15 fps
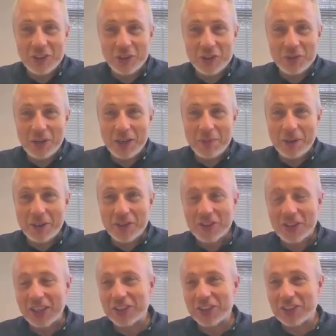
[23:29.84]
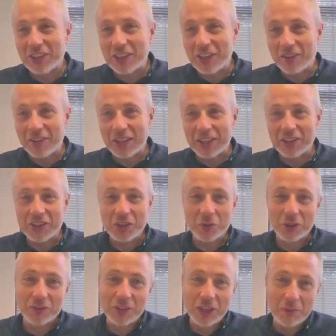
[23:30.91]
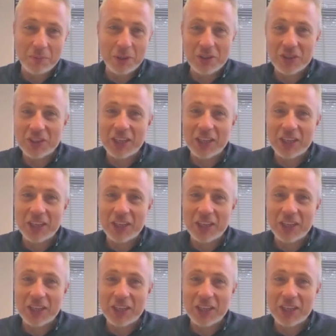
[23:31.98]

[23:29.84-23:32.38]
as many presentations, I don't think, as you would have done. But